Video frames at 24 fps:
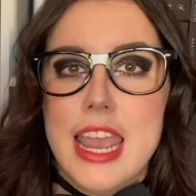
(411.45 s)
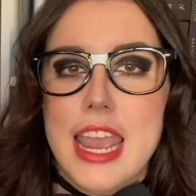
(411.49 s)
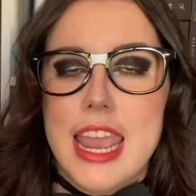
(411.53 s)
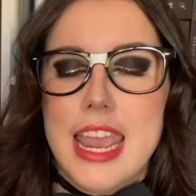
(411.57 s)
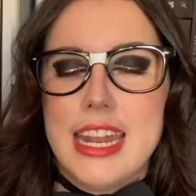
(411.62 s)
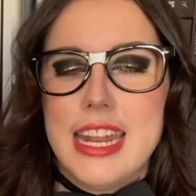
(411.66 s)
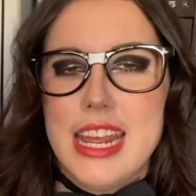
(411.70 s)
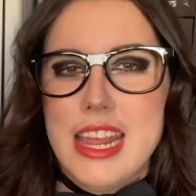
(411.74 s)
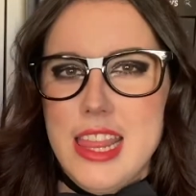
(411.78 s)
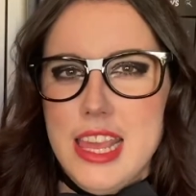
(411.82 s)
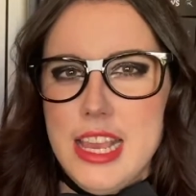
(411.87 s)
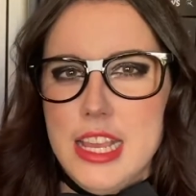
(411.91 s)

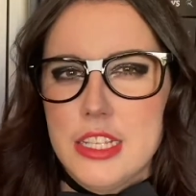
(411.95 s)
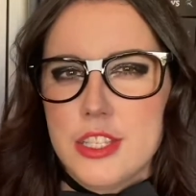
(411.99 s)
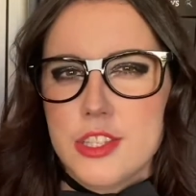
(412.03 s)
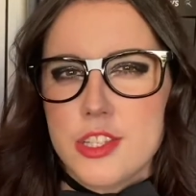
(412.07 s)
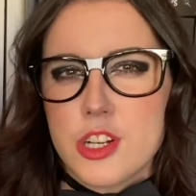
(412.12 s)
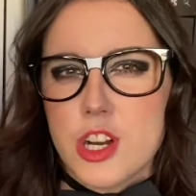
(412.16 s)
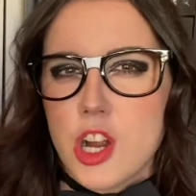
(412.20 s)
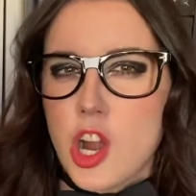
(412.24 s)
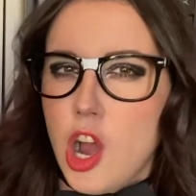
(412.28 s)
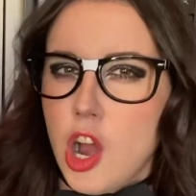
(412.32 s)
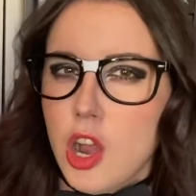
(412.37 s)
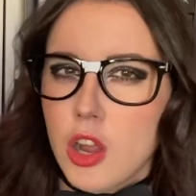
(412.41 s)
And I think it's
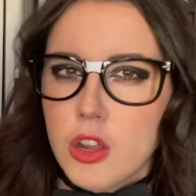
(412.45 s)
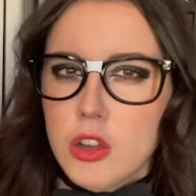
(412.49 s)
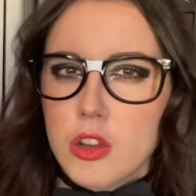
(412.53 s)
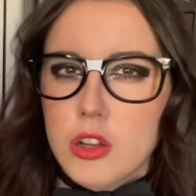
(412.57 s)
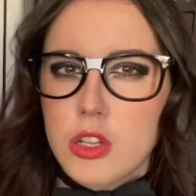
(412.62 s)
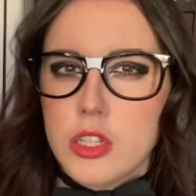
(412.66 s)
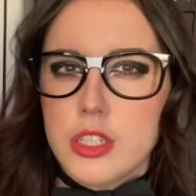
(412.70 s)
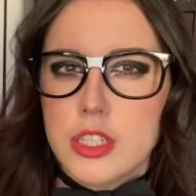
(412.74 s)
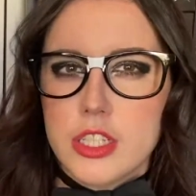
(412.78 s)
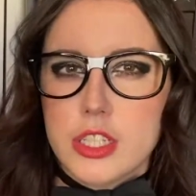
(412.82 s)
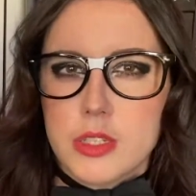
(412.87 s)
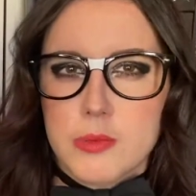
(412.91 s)
their
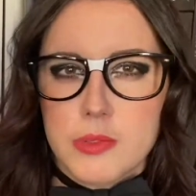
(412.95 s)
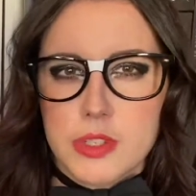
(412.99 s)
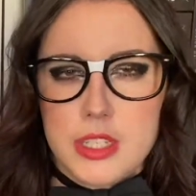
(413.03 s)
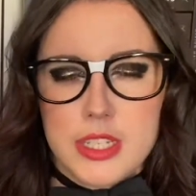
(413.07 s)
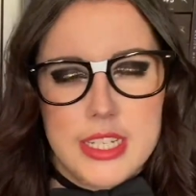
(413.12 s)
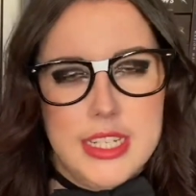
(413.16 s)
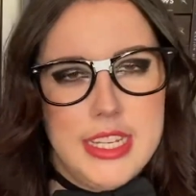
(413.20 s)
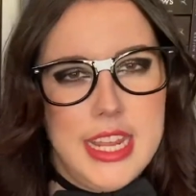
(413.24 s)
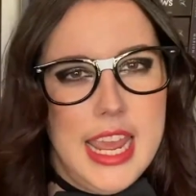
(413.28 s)
uncle is supposed to